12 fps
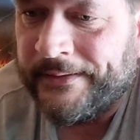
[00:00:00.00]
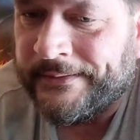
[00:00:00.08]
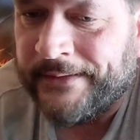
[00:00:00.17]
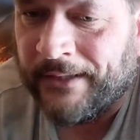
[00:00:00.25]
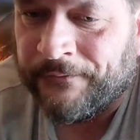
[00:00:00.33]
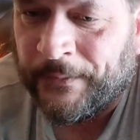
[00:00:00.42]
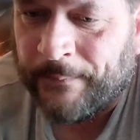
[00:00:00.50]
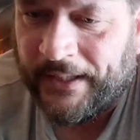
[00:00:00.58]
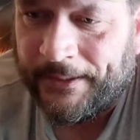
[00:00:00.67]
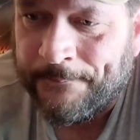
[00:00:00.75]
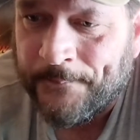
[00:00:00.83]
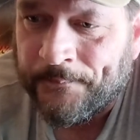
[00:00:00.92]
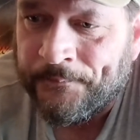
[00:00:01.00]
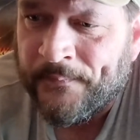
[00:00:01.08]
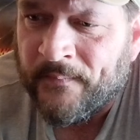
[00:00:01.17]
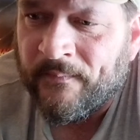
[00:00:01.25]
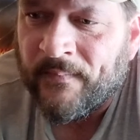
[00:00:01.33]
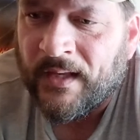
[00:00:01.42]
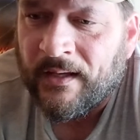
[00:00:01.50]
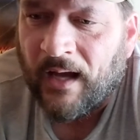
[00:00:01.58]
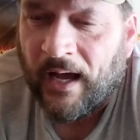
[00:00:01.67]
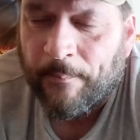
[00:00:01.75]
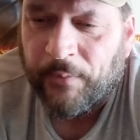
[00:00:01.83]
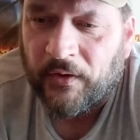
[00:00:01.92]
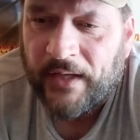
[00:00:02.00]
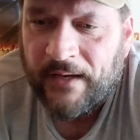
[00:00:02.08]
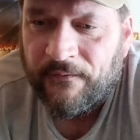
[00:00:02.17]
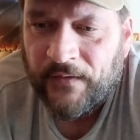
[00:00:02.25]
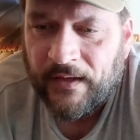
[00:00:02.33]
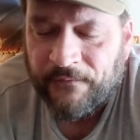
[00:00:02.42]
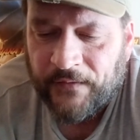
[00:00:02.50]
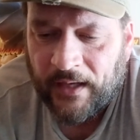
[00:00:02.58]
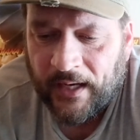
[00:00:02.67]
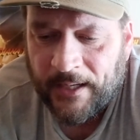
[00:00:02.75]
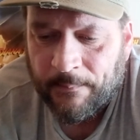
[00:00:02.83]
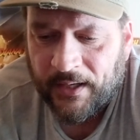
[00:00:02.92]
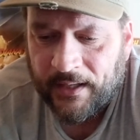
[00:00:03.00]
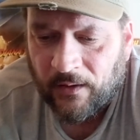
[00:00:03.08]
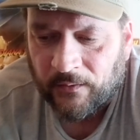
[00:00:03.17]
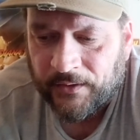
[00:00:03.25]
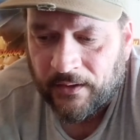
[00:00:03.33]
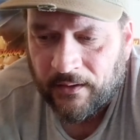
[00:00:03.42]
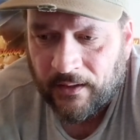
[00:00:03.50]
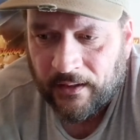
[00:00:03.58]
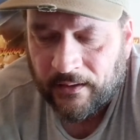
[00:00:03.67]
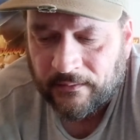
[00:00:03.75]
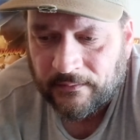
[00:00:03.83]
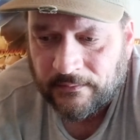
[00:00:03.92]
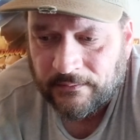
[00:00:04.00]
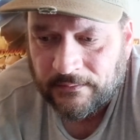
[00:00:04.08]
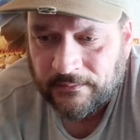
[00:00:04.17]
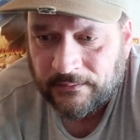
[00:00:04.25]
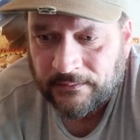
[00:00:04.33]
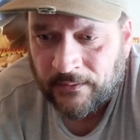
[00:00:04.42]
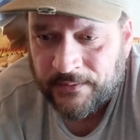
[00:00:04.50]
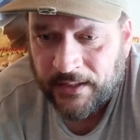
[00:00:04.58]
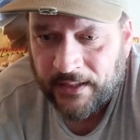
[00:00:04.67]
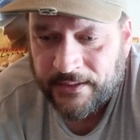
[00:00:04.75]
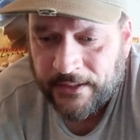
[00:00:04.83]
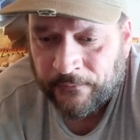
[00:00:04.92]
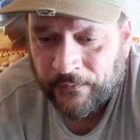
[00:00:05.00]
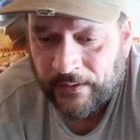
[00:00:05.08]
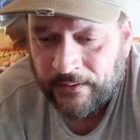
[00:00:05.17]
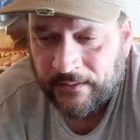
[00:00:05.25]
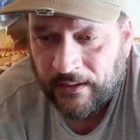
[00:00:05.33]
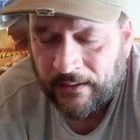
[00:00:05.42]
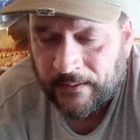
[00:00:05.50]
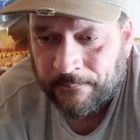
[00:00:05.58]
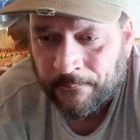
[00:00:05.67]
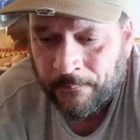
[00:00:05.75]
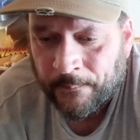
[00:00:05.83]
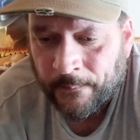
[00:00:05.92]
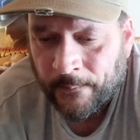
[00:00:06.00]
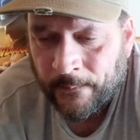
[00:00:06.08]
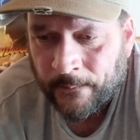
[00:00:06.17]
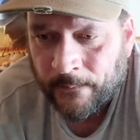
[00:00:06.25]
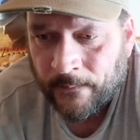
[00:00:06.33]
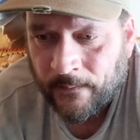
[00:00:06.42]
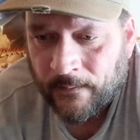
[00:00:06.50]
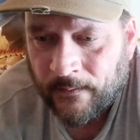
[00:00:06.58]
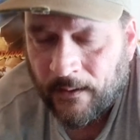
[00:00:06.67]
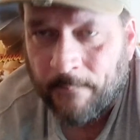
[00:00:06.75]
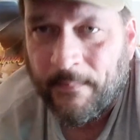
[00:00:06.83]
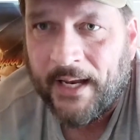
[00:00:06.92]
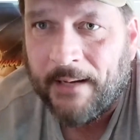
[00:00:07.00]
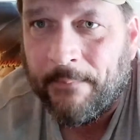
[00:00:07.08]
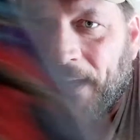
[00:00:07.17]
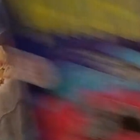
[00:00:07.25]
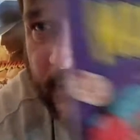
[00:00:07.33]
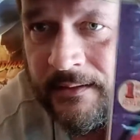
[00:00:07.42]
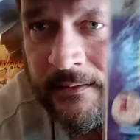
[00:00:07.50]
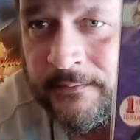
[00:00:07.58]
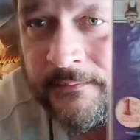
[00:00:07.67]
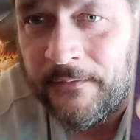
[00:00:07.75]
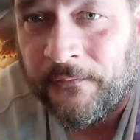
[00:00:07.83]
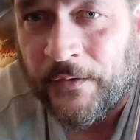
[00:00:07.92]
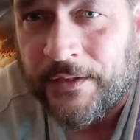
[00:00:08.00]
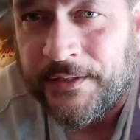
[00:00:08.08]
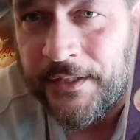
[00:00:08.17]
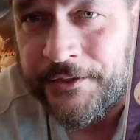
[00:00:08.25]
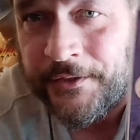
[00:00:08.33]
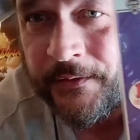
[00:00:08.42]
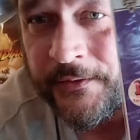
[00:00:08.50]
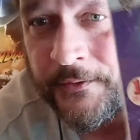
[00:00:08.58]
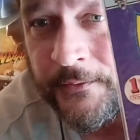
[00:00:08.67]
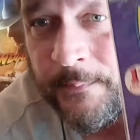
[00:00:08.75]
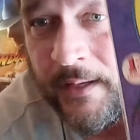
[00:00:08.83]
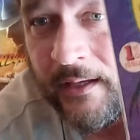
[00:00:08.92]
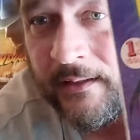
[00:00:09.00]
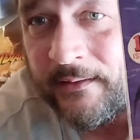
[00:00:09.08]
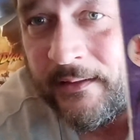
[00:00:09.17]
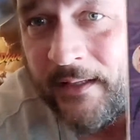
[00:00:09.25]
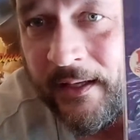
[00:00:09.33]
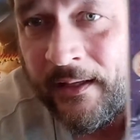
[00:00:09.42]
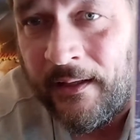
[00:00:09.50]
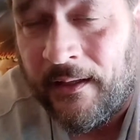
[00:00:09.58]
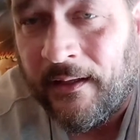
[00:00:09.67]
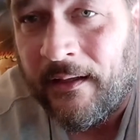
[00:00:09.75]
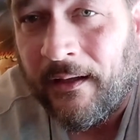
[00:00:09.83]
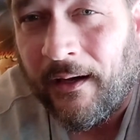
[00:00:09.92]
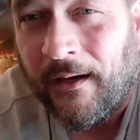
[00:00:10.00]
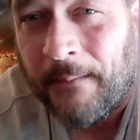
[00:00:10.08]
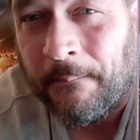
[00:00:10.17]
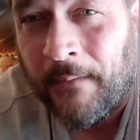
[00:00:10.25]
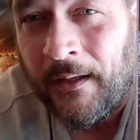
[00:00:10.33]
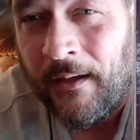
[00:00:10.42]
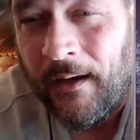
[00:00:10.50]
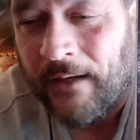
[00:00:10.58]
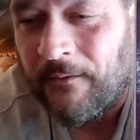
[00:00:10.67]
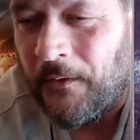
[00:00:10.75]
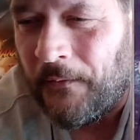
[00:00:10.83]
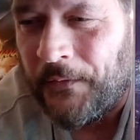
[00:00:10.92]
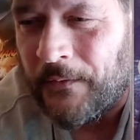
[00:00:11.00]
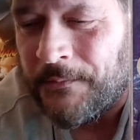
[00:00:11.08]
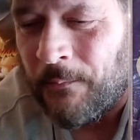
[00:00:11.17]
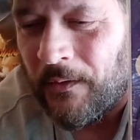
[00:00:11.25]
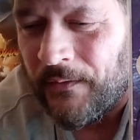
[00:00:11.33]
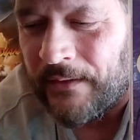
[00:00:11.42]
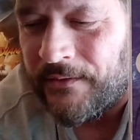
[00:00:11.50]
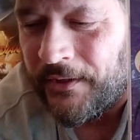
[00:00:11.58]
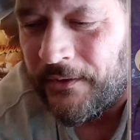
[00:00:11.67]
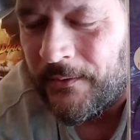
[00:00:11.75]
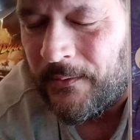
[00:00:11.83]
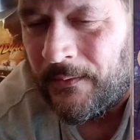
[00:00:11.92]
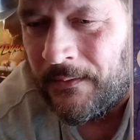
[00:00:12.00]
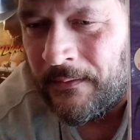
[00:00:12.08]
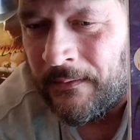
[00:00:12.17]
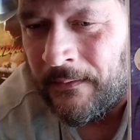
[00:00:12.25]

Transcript: not for me. I believe if anybody out there knows any different, a Man-Bat, the first issue. This was back in the day. I don't know if there was more than 2